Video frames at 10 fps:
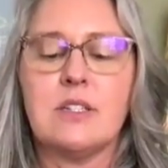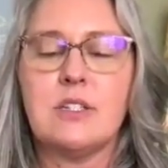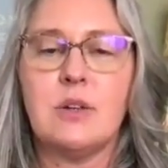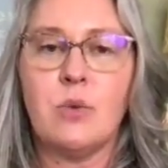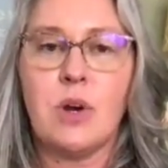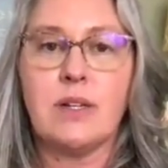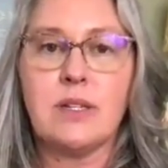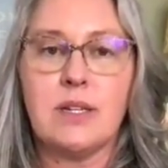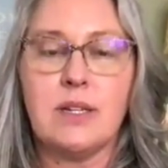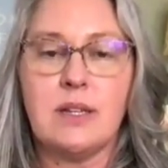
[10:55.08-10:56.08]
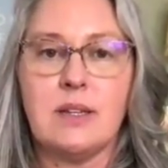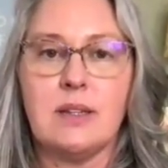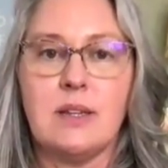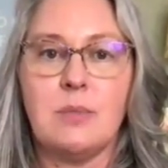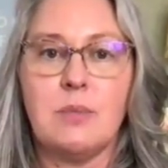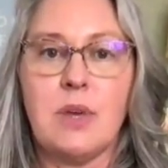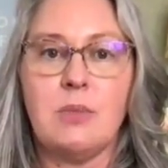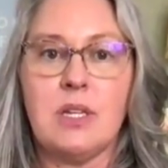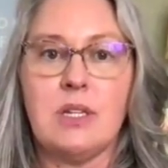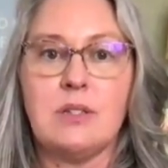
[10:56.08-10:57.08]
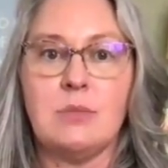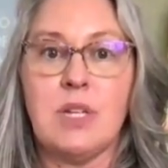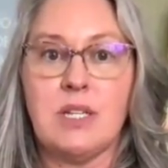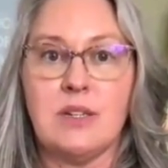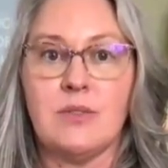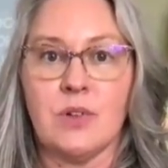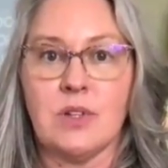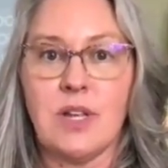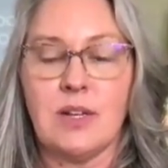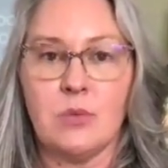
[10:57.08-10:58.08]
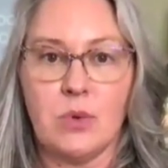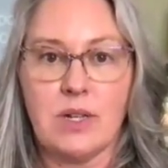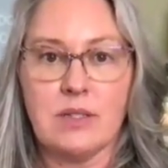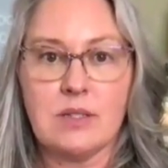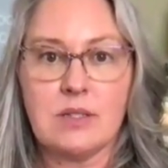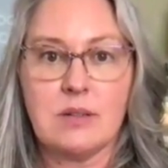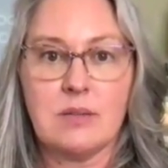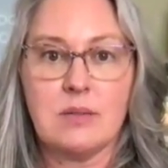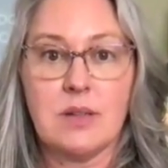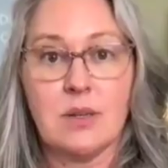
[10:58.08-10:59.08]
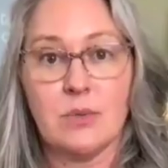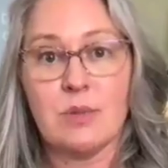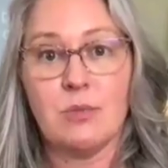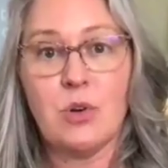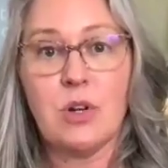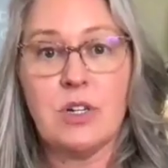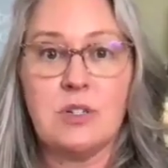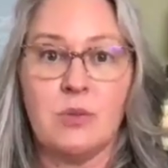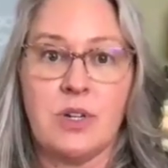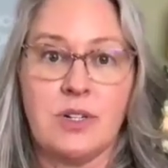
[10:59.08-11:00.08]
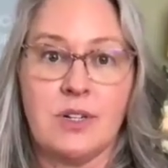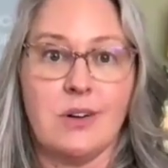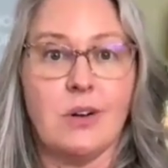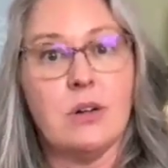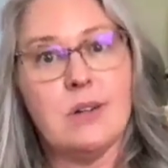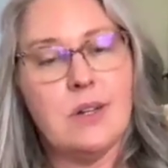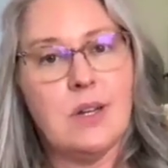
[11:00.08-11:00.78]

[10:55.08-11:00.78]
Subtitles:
she wanted the baby to be different than it was. It was a boy, she wanted a girl.